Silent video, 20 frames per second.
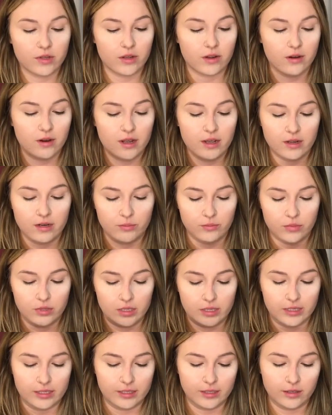All right, I'm gonna
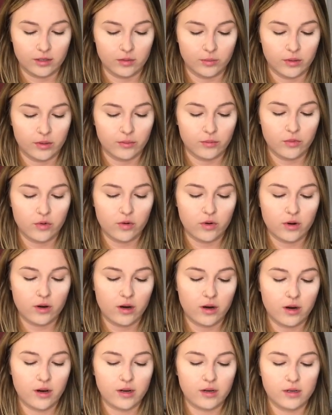put a little bit
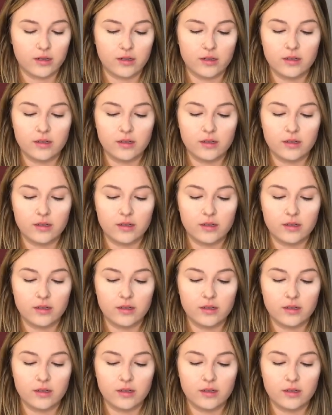more.